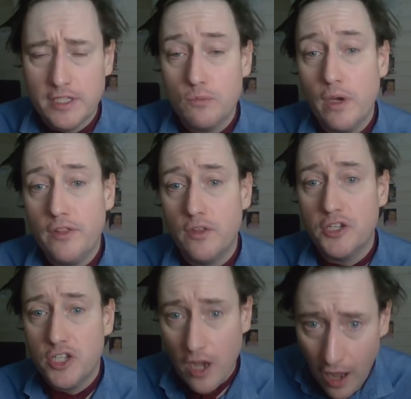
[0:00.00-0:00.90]
but the
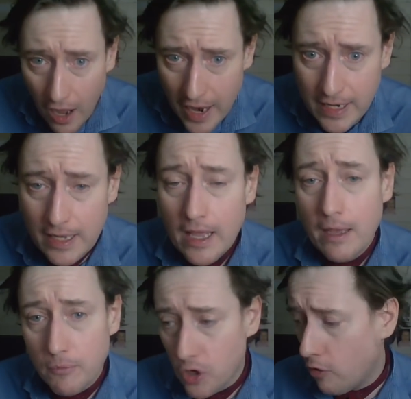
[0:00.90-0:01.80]
tiny
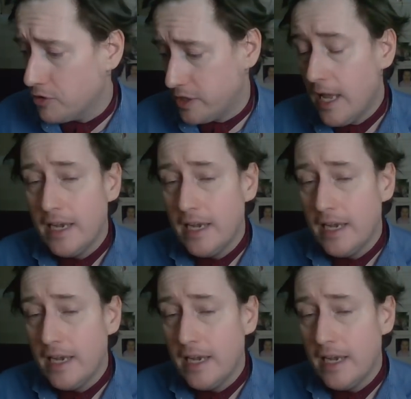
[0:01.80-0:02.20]
minority.